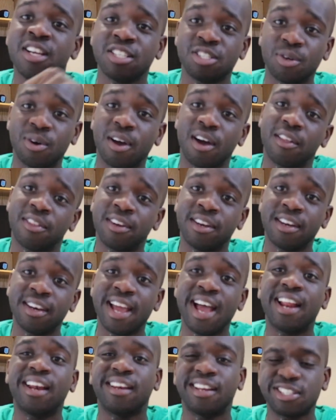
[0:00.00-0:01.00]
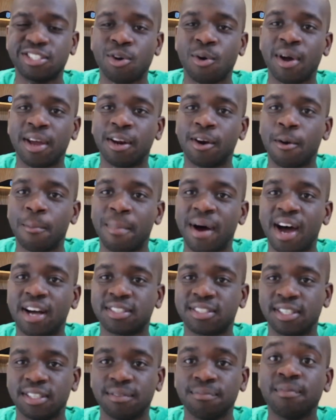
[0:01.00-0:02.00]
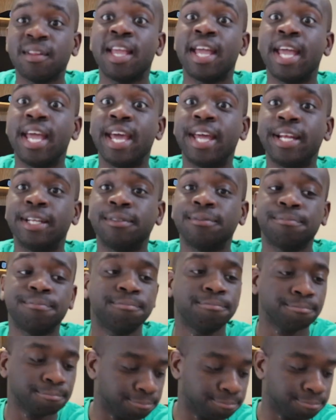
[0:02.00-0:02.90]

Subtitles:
So other than that, let's go ahead and unbox it. Hit it.